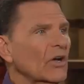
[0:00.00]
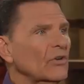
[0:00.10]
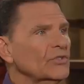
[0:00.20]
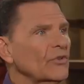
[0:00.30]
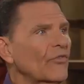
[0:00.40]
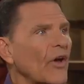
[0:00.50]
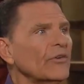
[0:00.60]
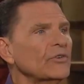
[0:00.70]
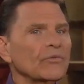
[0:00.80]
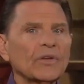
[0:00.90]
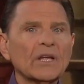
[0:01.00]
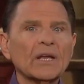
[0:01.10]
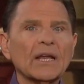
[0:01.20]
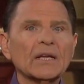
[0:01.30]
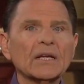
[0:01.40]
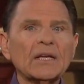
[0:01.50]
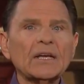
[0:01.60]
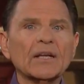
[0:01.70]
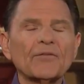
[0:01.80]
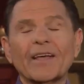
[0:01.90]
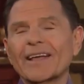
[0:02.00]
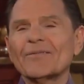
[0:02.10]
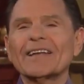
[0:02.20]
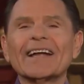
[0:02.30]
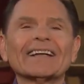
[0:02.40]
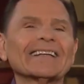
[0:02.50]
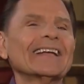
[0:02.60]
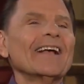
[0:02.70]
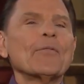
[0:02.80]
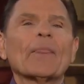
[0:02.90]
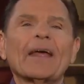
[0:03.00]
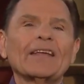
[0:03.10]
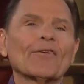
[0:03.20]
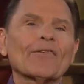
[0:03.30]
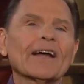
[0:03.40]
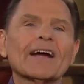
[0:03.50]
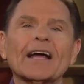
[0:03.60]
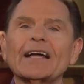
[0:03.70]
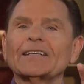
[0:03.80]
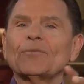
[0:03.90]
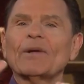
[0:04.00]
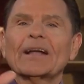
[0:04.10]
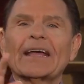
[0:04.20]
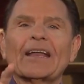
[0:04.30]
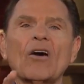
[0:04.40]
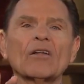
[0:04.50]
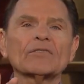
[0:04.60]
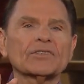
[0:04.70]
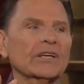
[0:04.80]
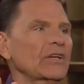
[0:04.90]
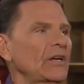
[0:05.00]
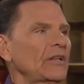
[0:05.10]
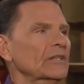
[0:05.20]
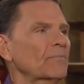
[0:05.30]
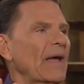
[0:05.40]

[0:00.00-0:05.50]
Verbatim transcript: because you thought you did it isn't good enough, you come in there and you, you flare out and, back, and all of a sudden you hear boom, this boom.